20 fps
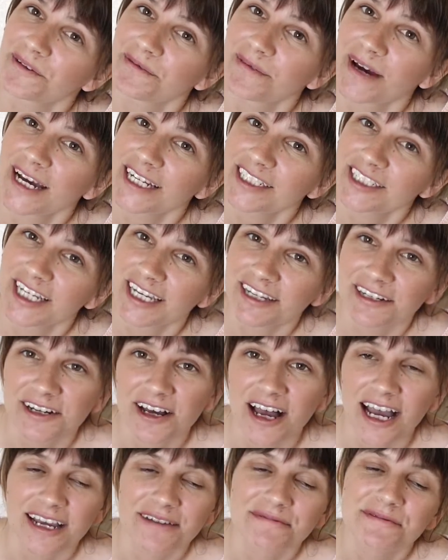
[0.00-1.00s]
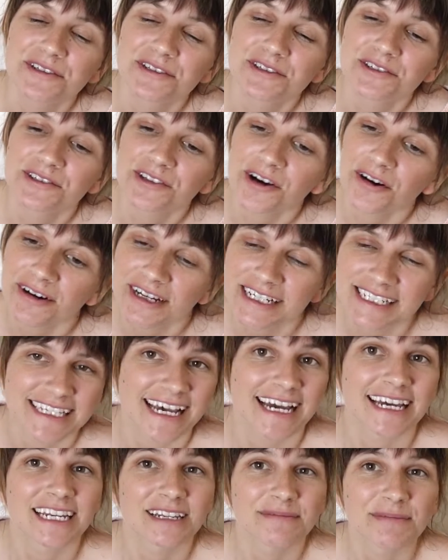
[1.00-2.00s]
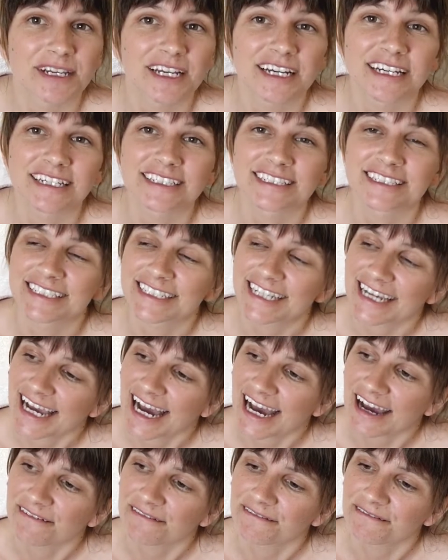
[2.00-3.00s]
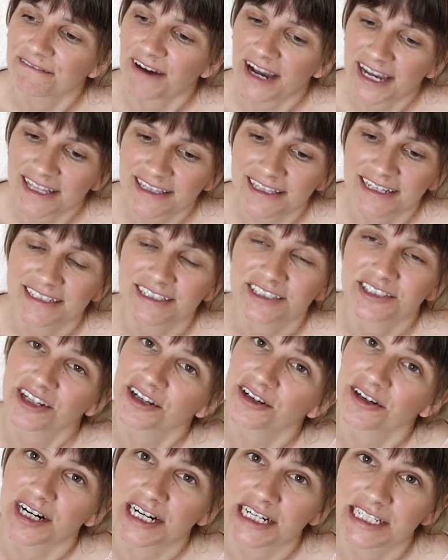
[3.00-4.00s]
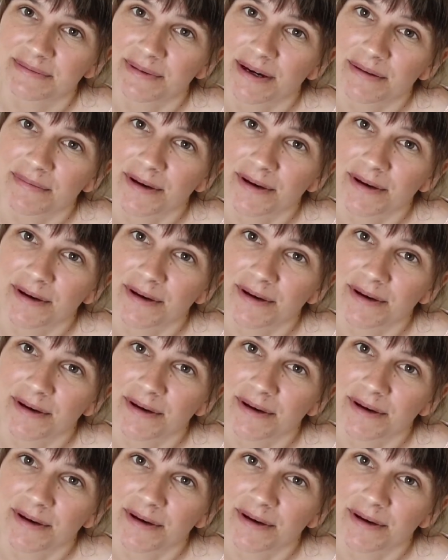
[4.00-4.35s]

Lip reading: to my channel. I am so excited because today I finally get to show you guys my